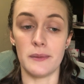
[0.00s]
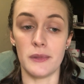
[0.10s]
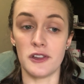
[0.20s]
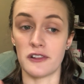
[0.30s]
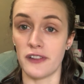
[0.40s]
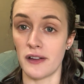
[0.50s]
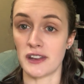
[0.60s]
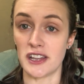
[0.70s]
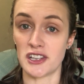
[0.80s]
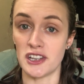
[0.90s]
your
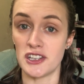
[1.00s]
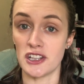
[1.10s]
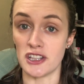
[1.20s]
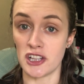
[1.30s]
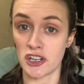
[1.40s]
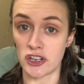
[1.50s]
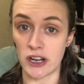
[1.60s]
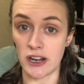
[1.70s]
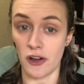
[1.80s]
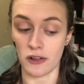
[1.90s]
foundation to look
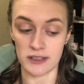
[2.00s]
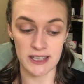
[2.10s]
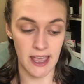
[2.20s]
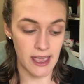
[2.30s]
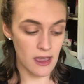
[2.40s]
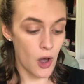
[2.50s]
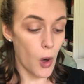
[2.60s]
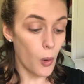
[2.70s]
great all day,